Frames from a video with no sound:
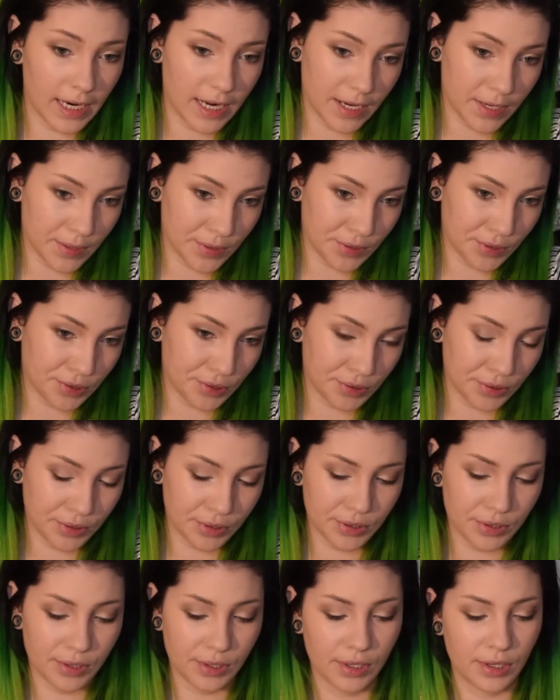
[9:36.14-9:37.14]
to
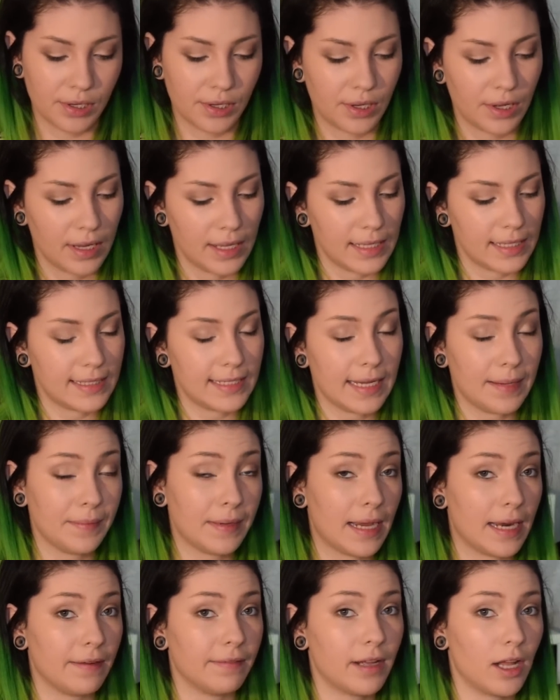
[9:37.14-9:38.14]
use the same
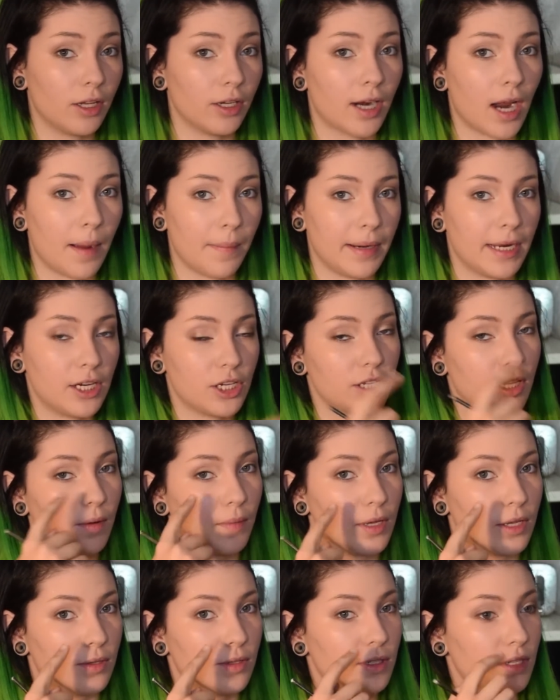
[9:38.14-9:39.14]
kind of color combination that
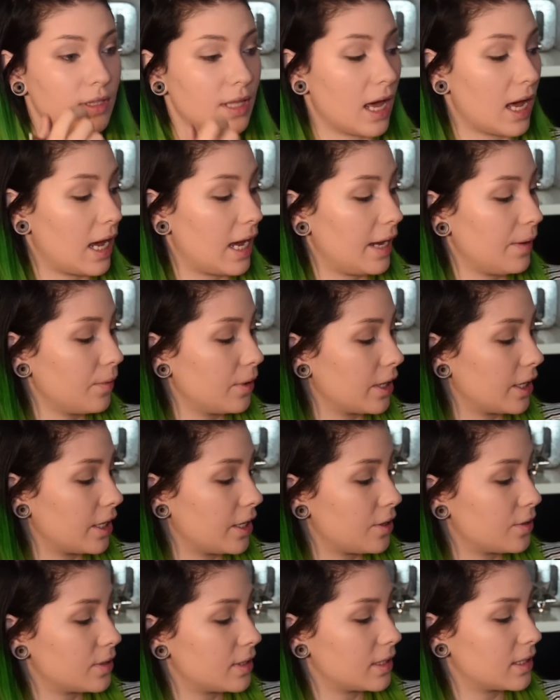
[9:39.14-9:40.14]
we used at the eye. We're going
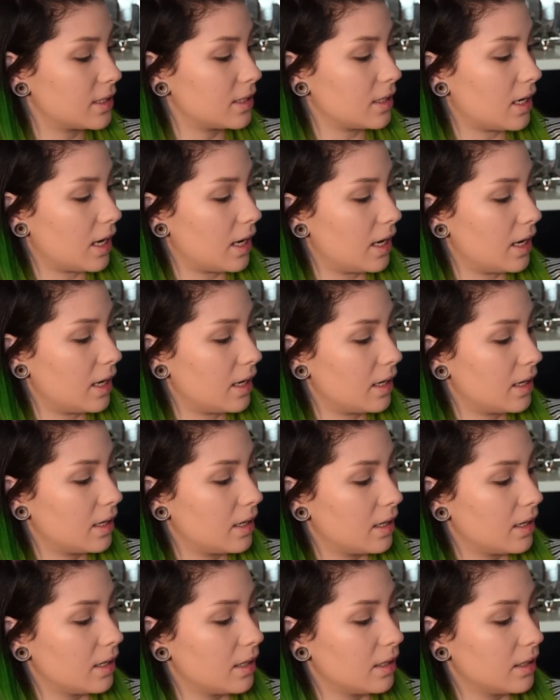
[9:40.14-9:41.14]
to use this
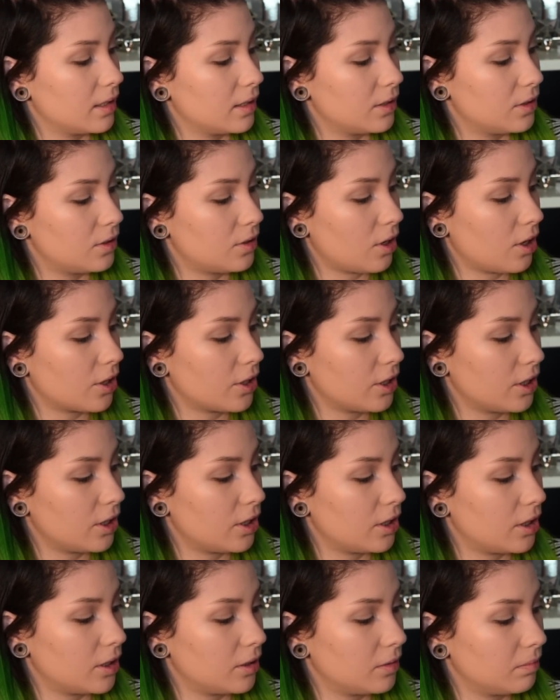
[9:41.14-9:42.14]

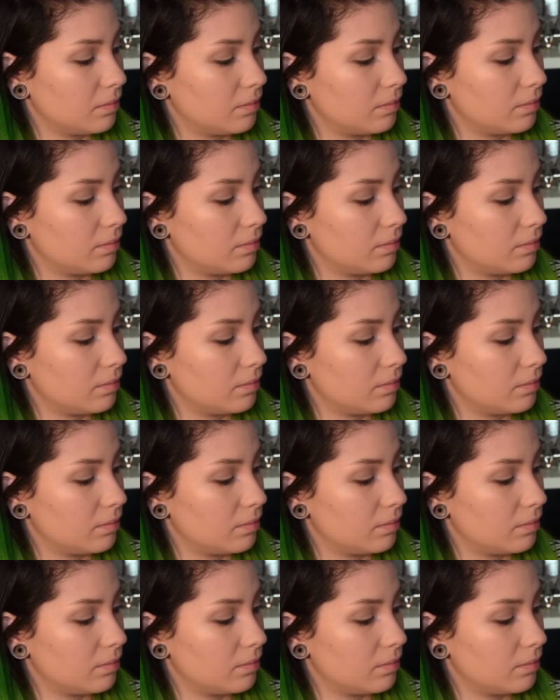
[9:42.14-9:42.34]
darker